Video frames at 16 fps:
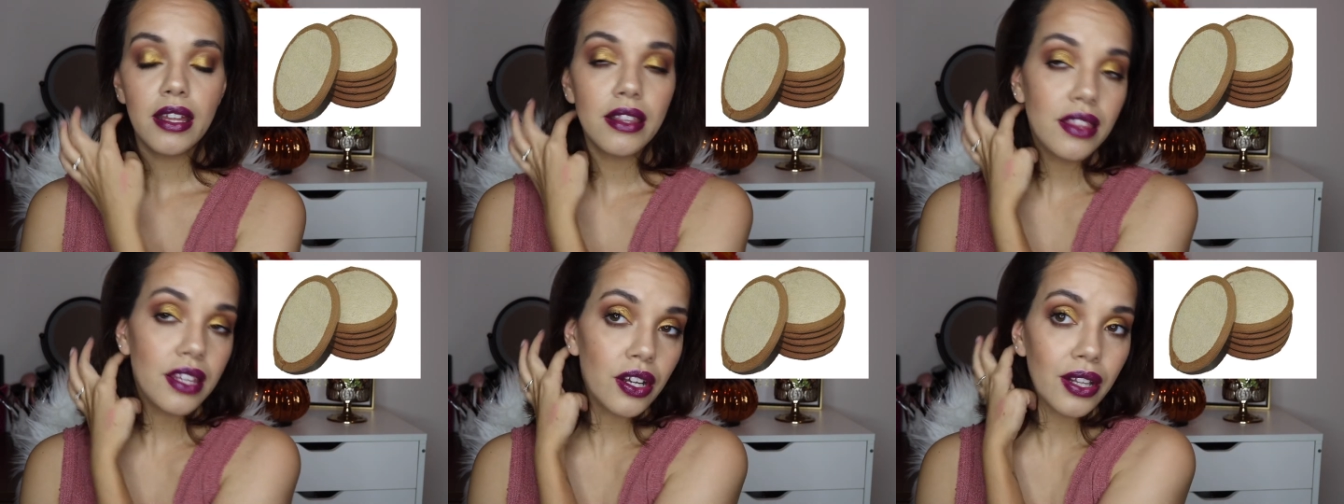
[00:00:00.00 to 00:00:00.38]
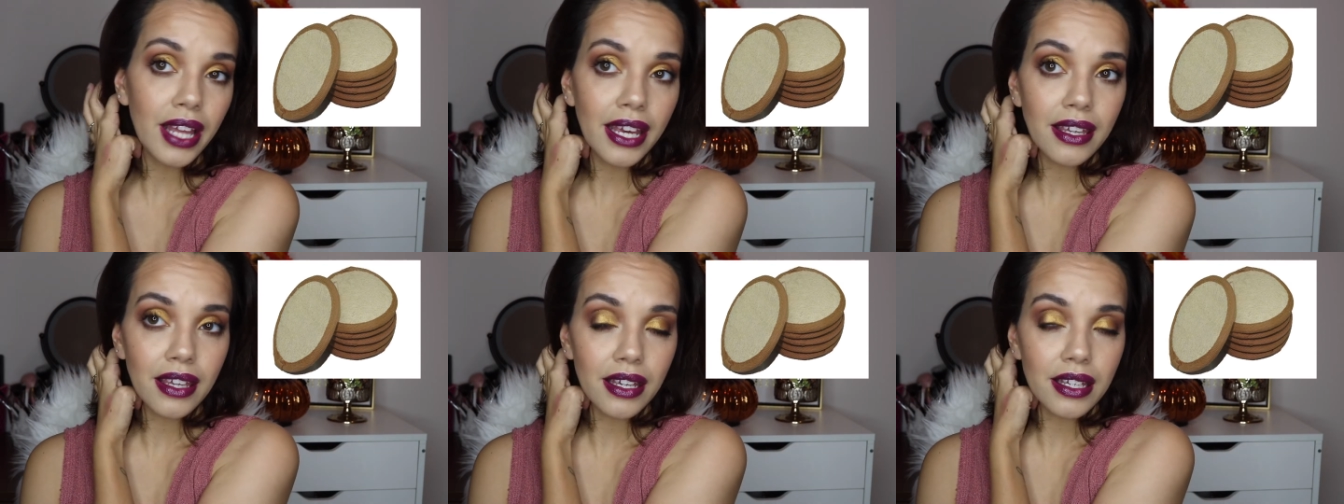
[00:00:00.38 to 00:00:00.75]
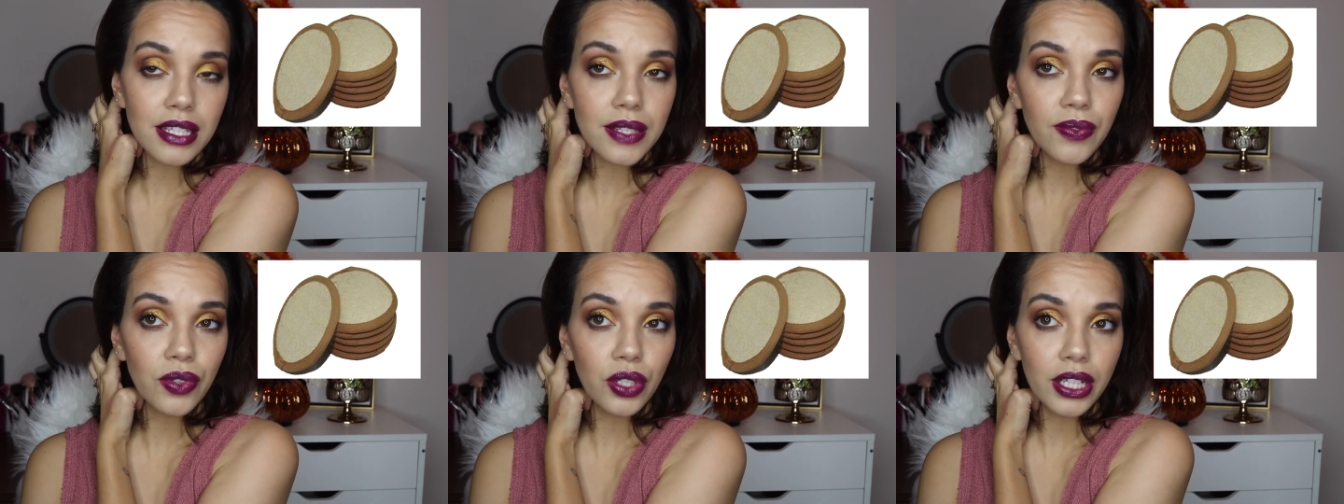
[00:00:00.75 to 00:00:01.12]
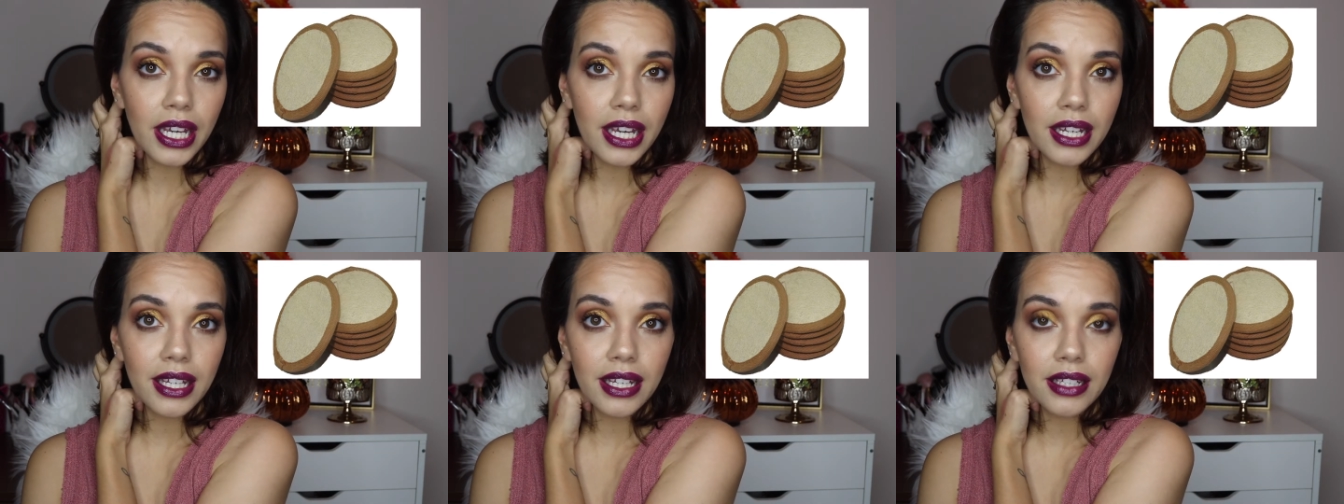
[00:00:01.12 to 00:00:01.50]
They're like
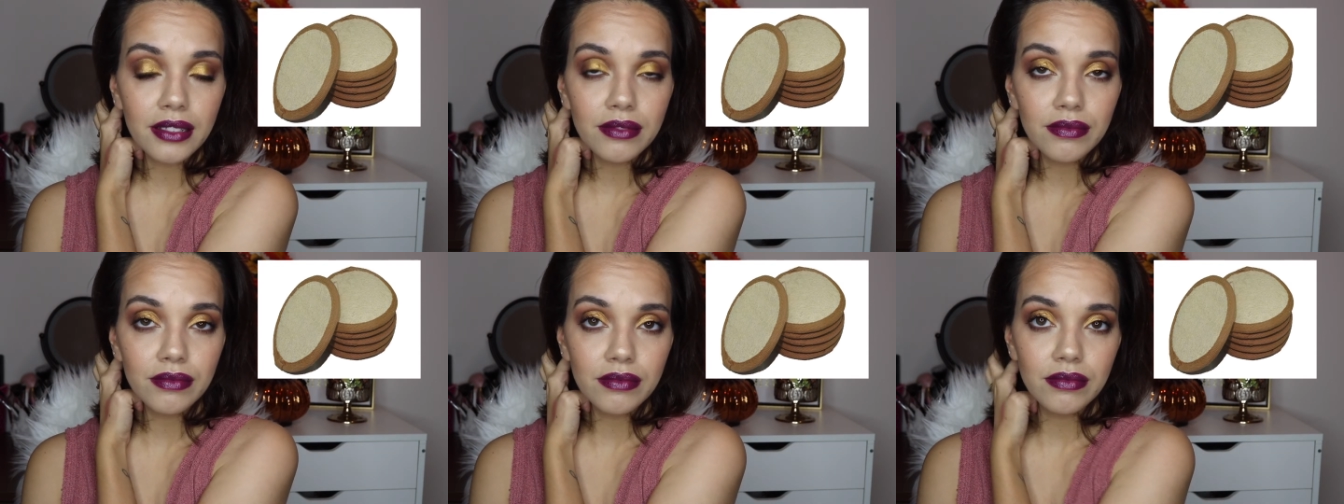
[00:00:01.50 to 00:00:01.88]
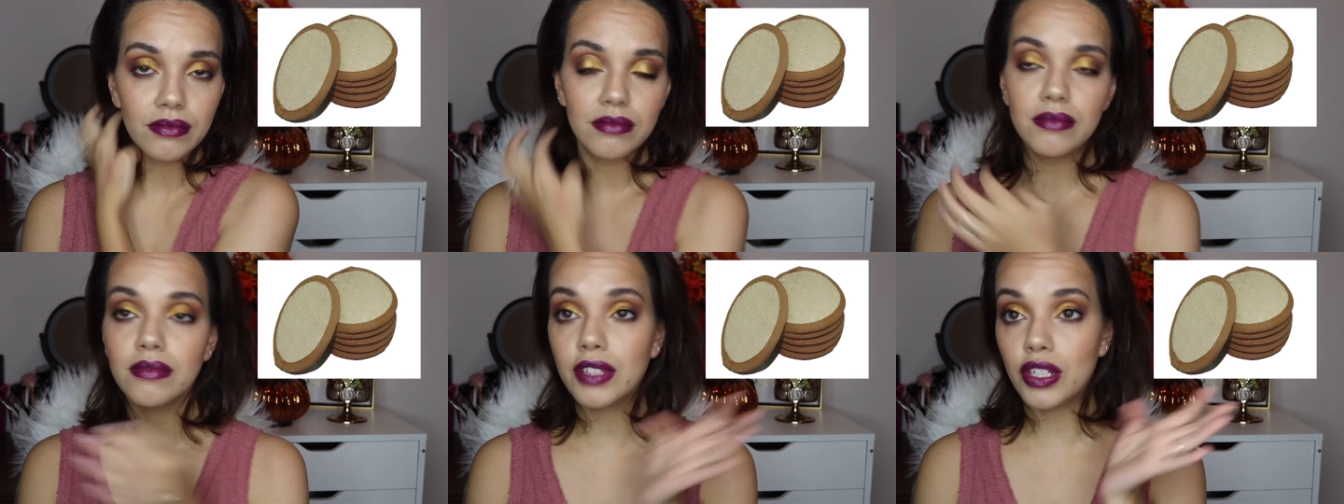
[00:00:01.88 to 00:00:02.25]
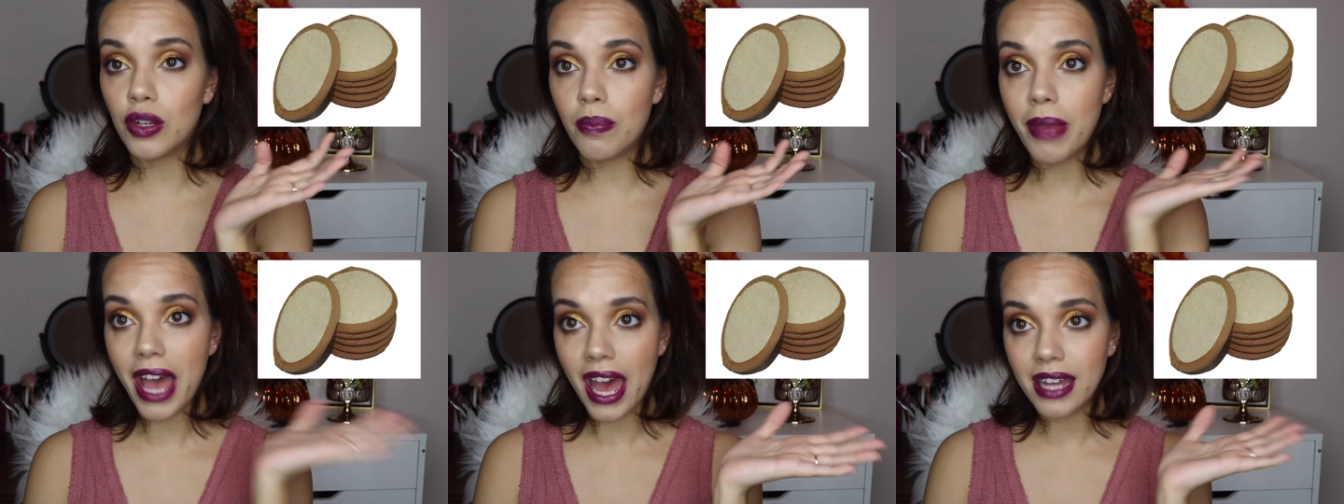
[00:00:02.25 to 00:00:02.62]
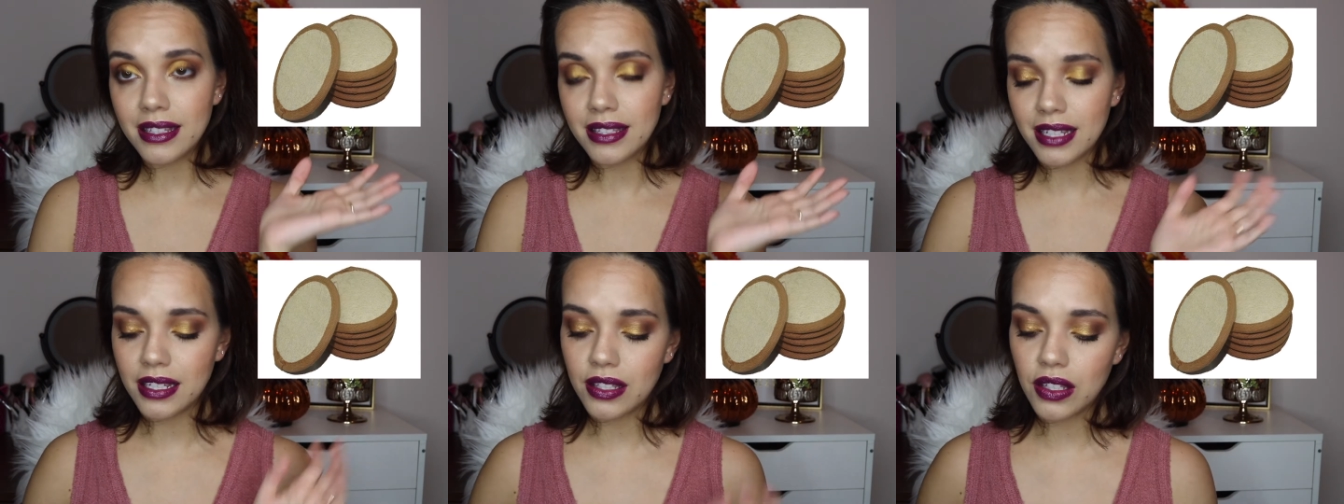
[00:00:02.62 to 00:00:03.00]
exfoliating little
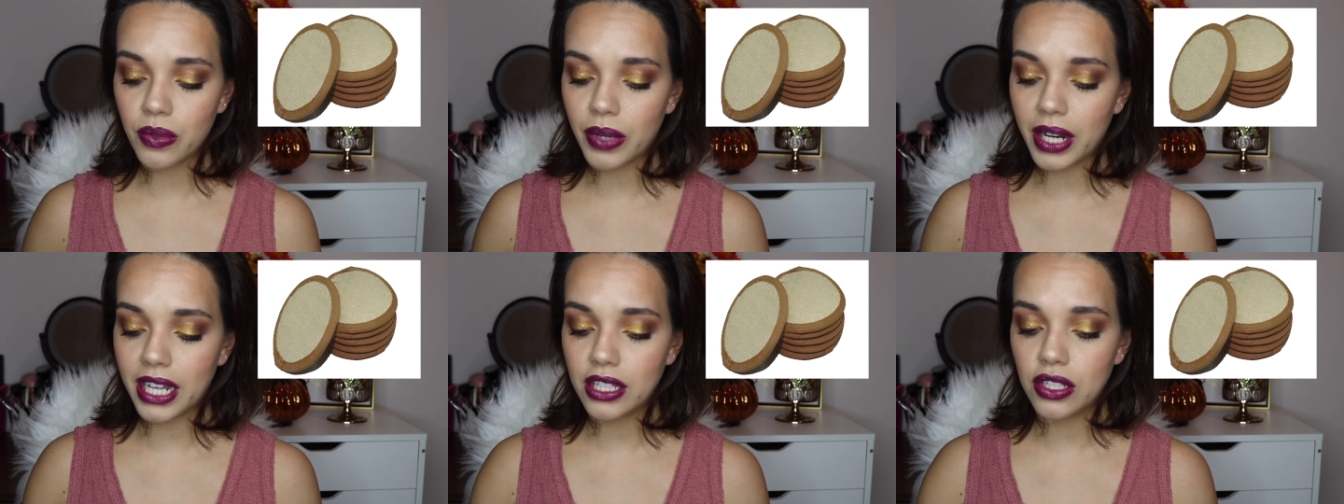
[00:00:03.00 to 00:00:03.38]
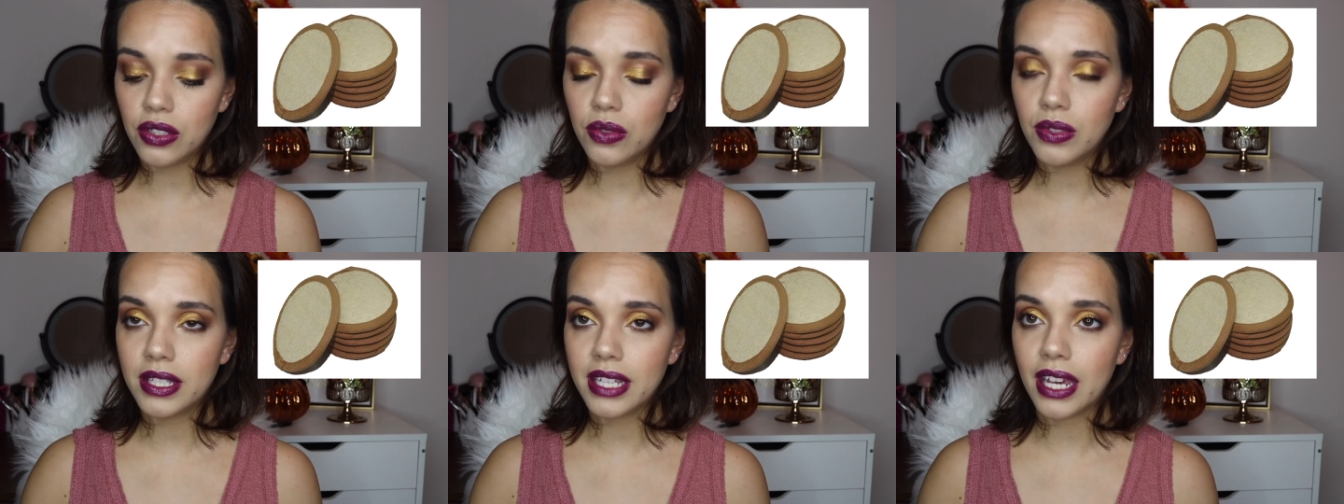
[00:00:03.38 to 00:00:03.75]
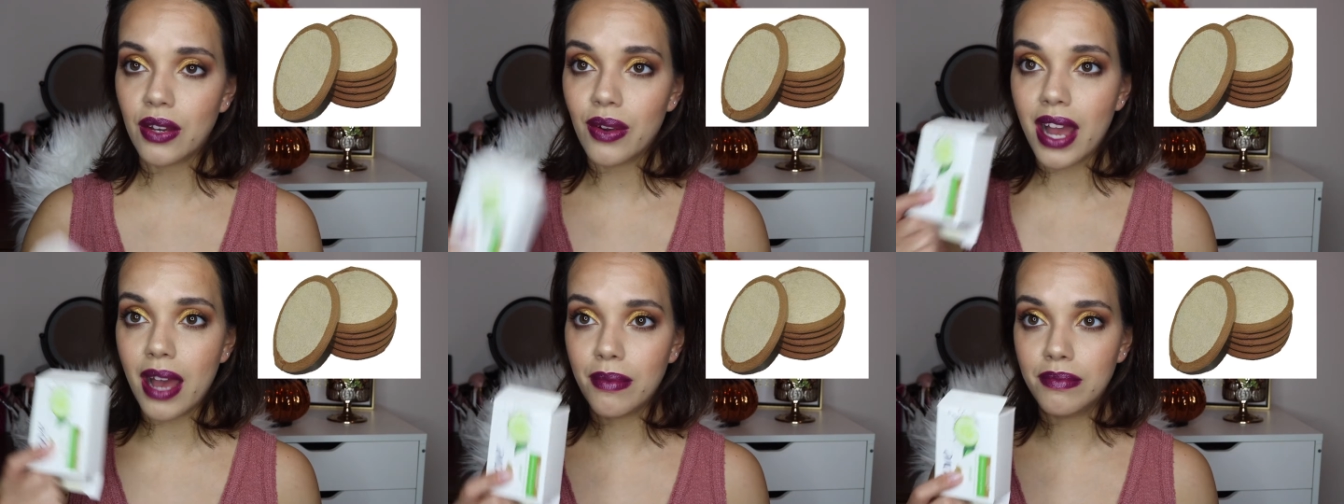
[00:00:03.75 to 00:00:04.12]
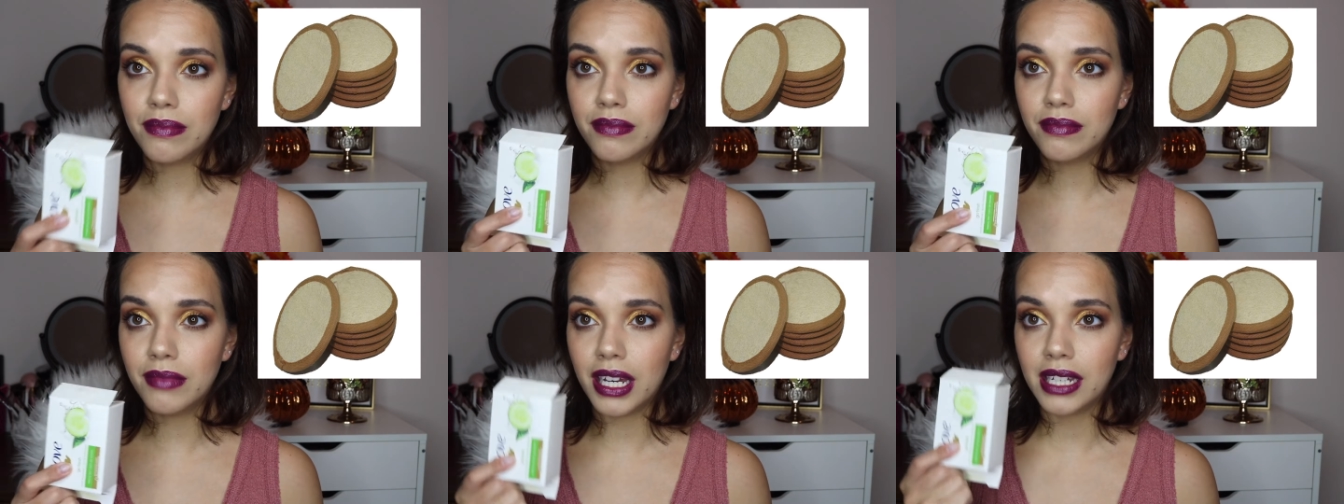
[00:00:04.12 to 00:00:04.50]
pads, and so what I do is I grab
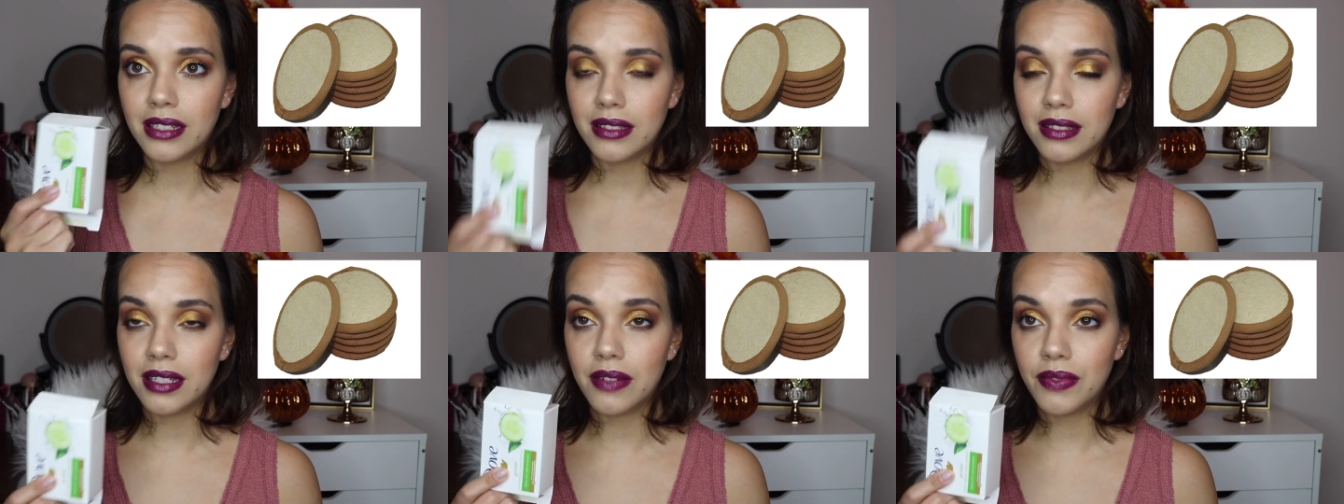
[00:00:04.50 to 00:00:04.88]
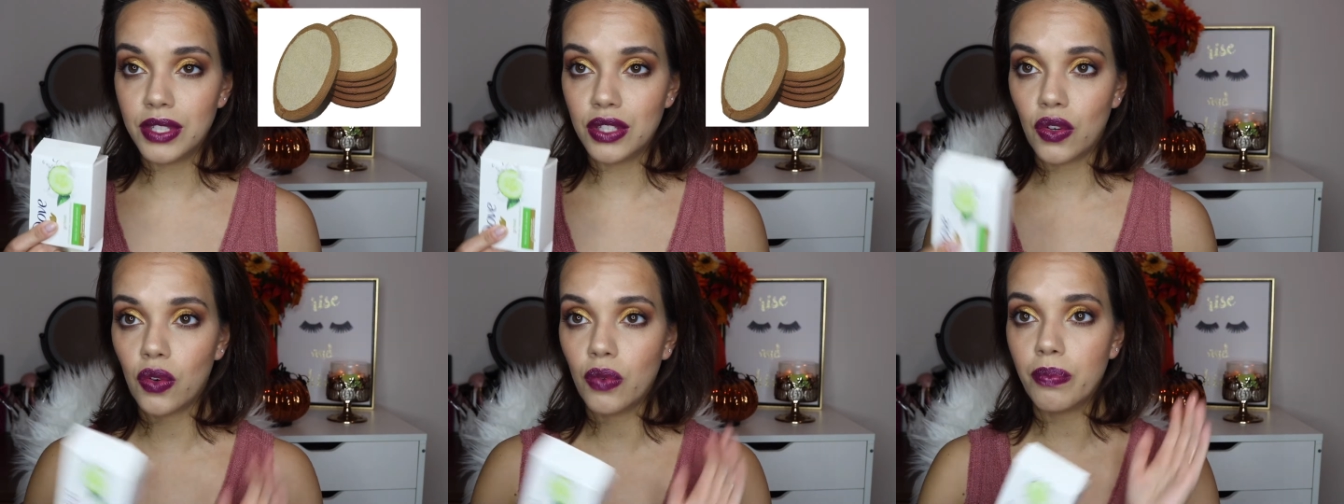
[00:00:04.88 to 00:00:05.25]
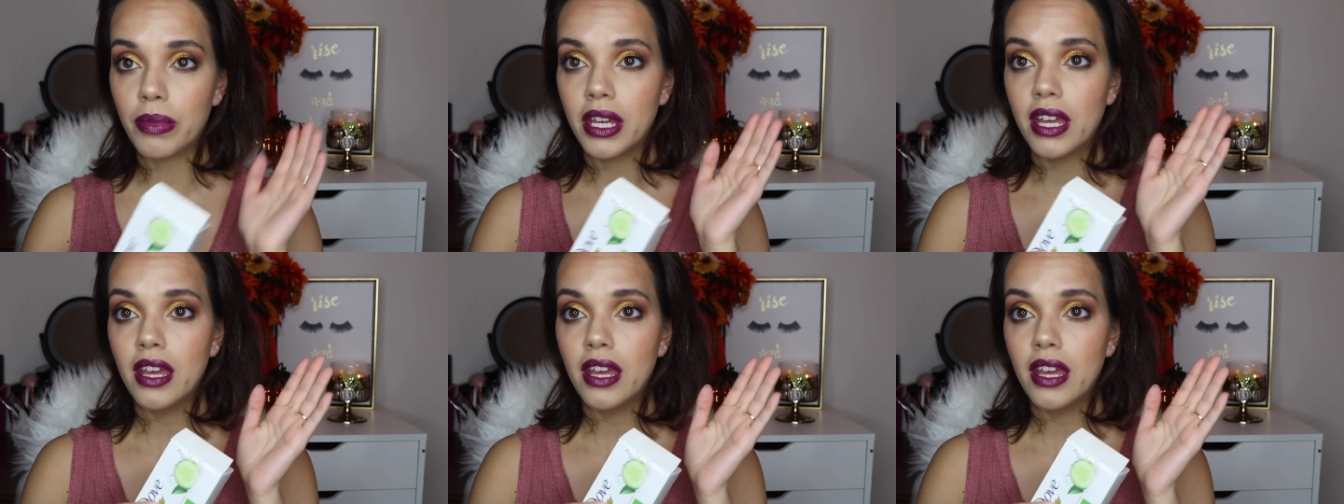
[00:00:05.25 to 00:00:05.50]
my Dove soap